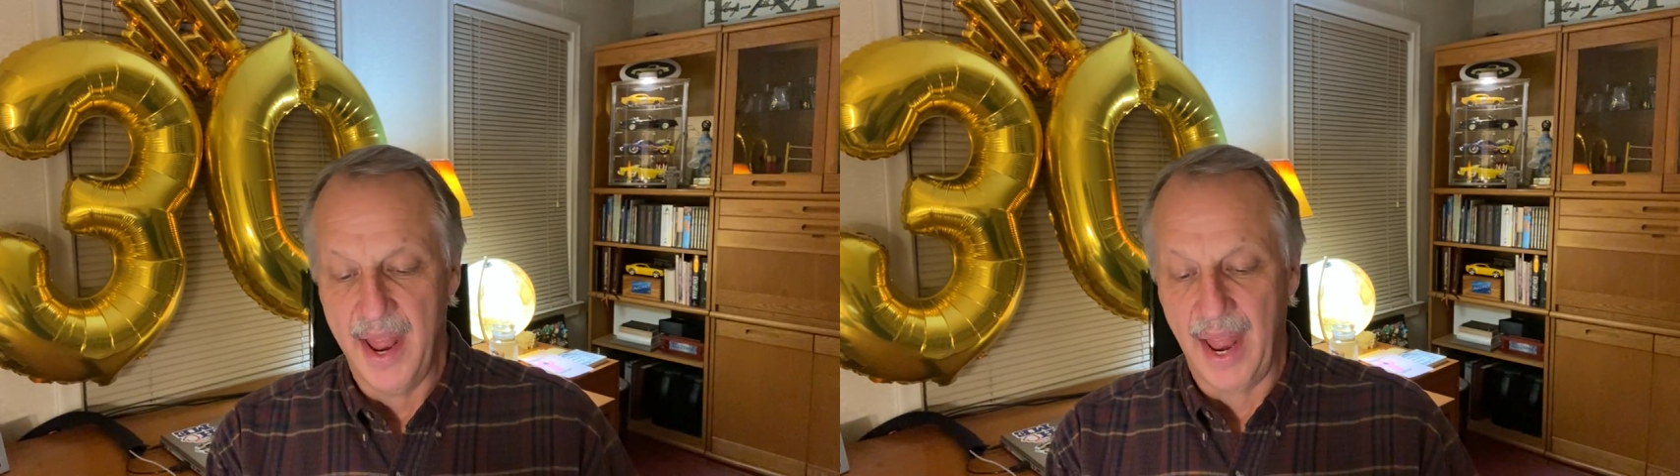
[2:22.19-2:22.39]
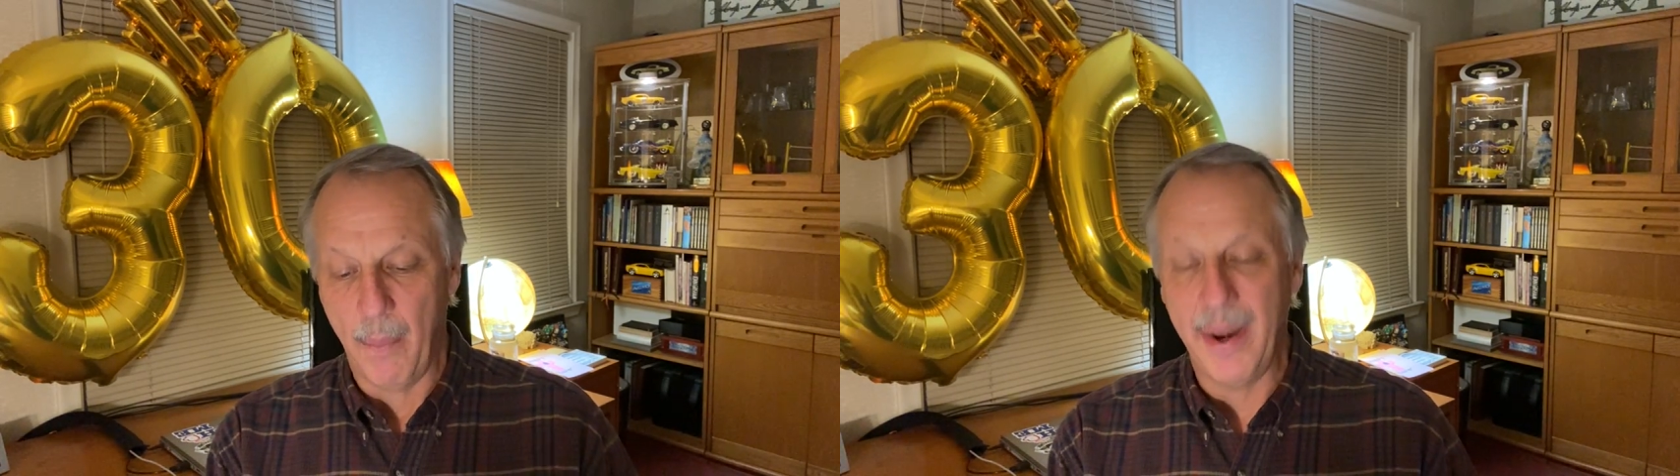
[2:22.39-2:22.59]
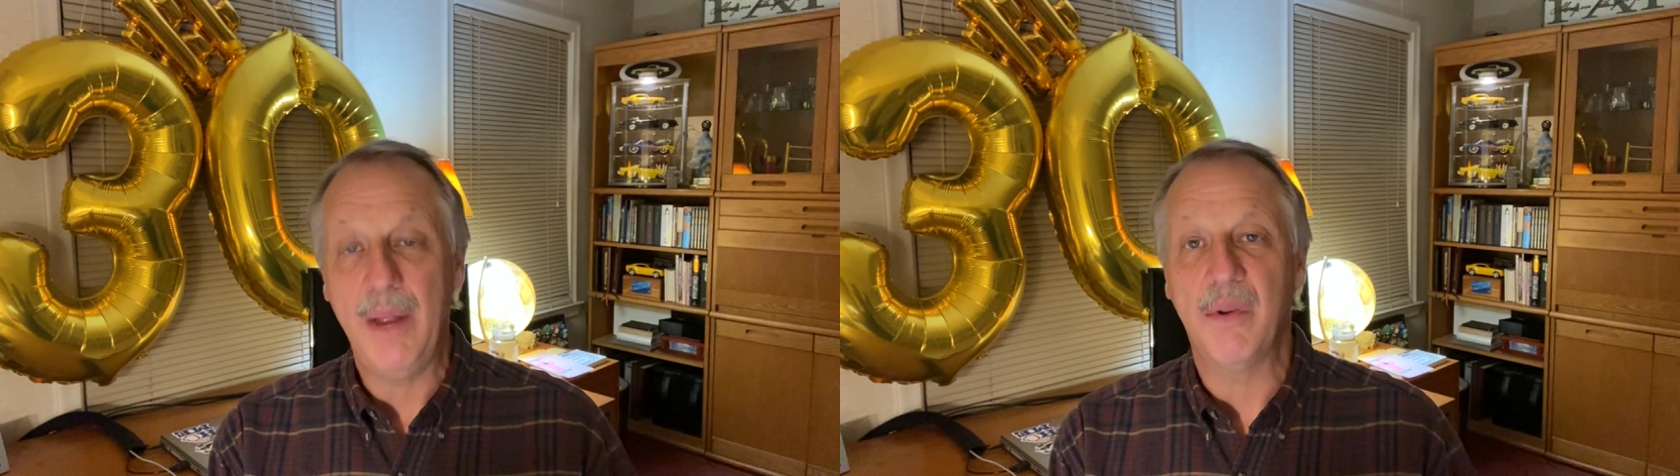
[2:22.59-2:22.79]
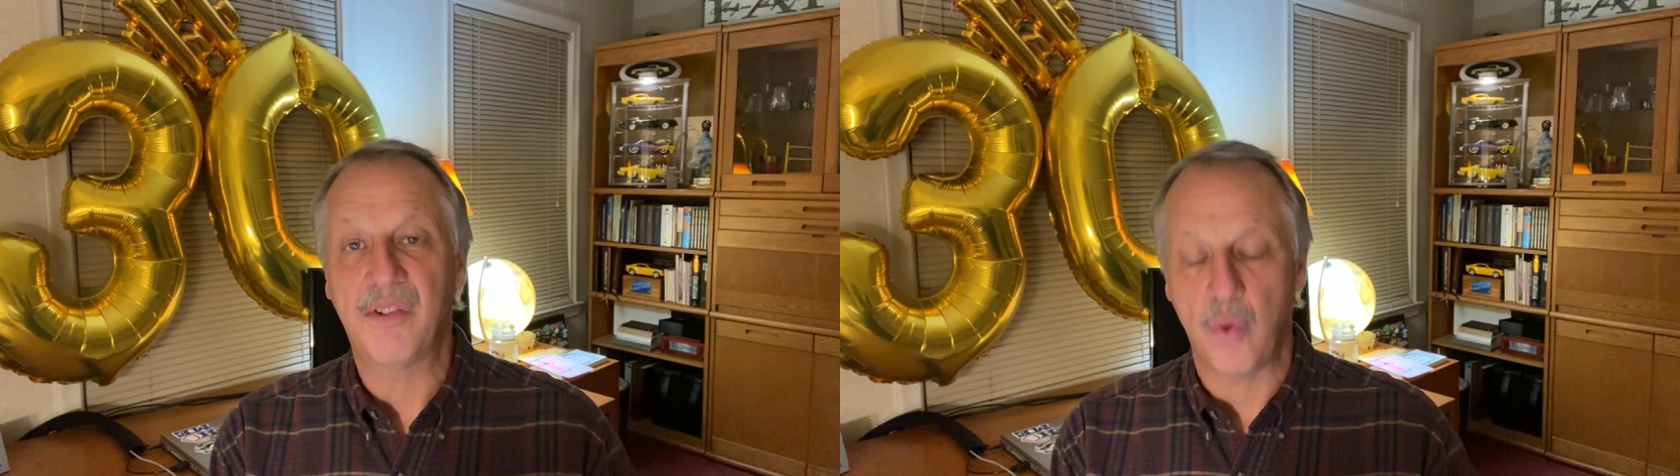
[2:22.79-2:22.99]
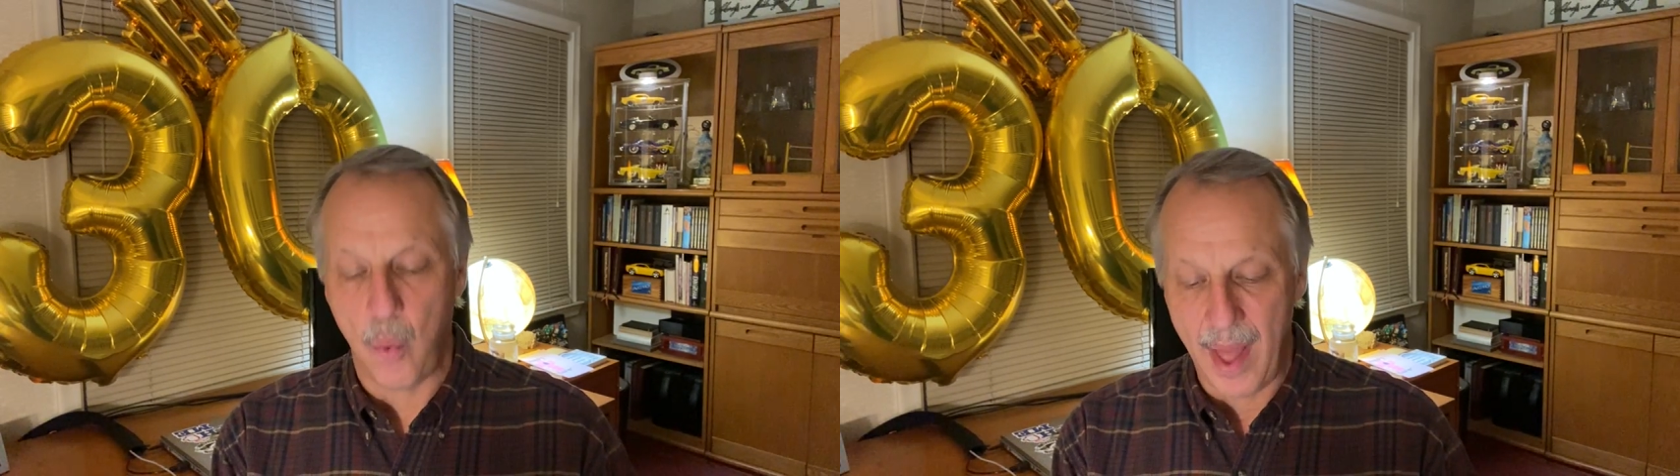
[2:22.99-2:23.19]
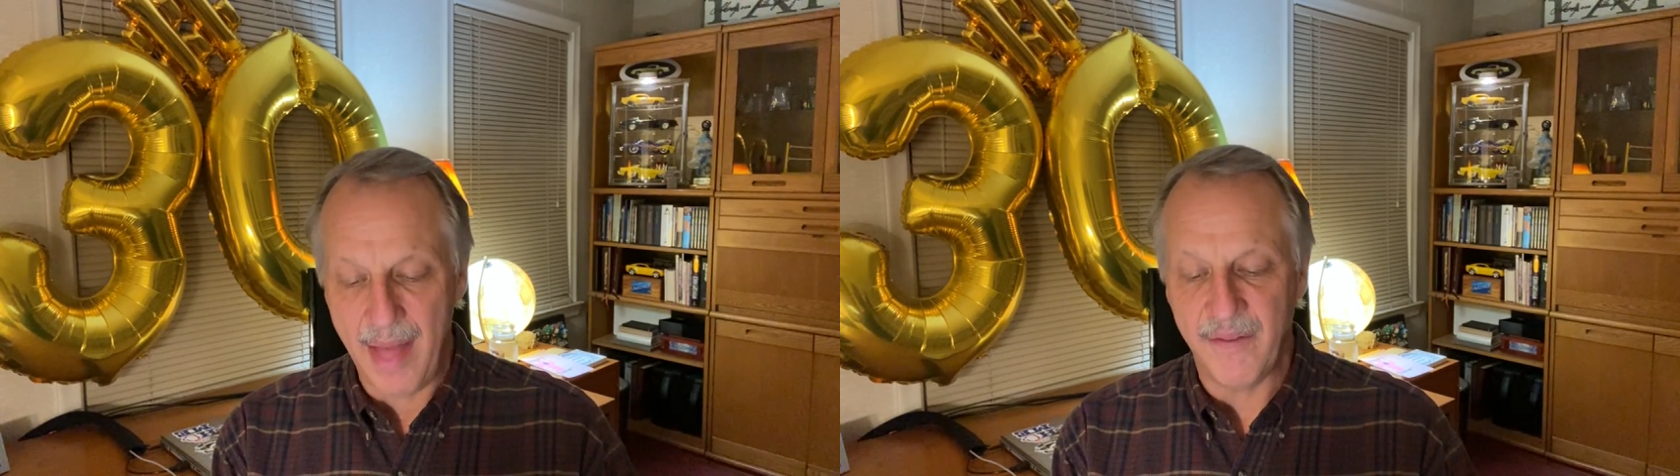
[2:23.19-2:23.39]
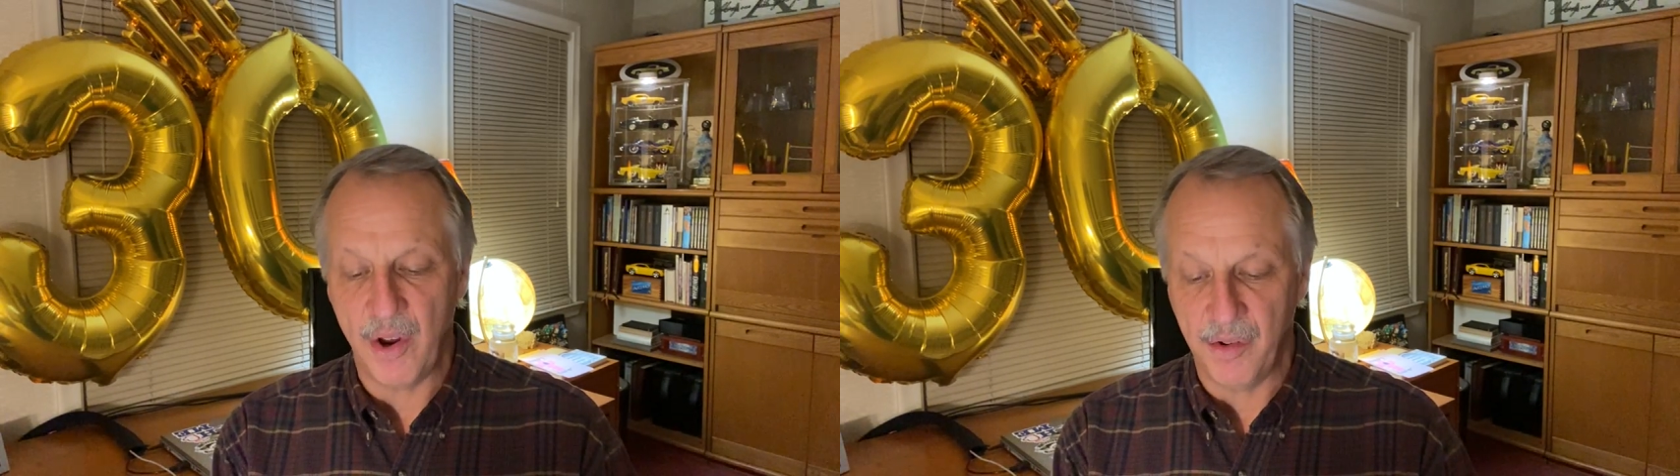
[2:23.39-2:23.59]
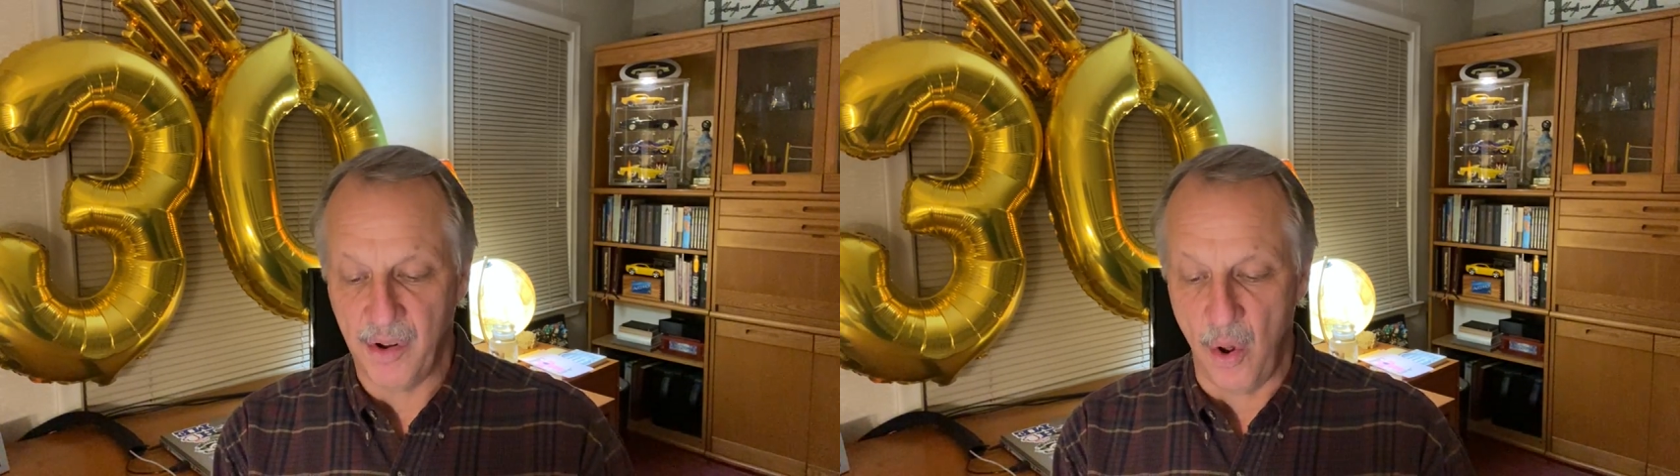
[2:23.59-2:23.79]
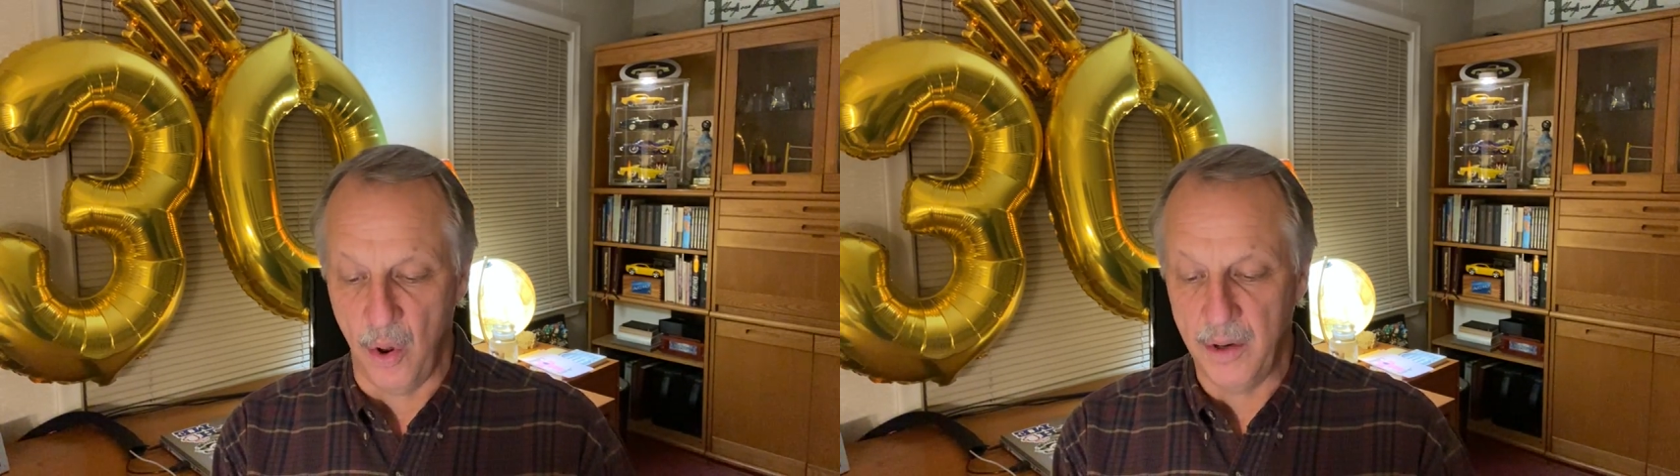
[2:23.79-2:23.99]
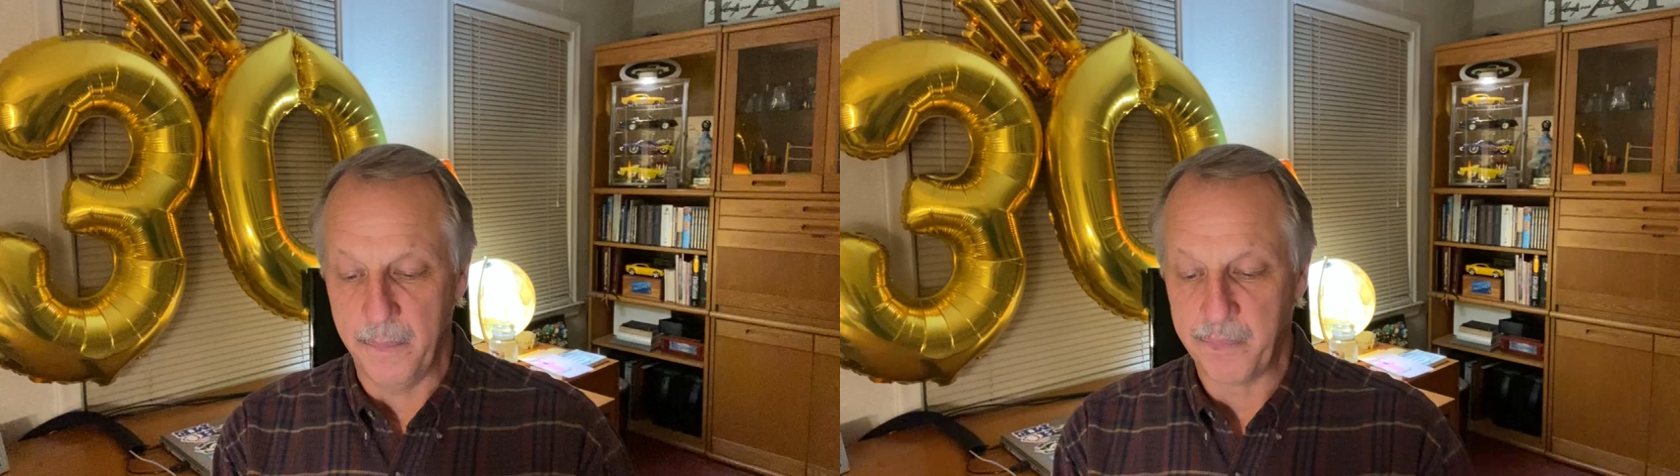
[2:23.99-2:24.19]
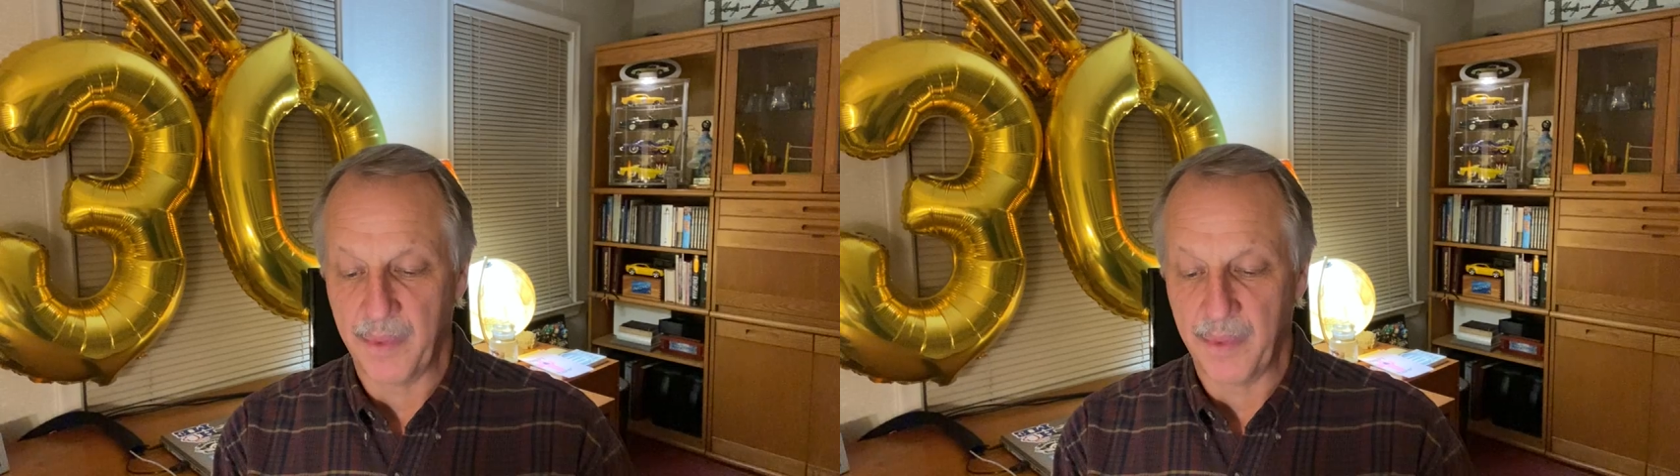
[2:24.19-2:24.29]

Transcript: and when he was 12 years old,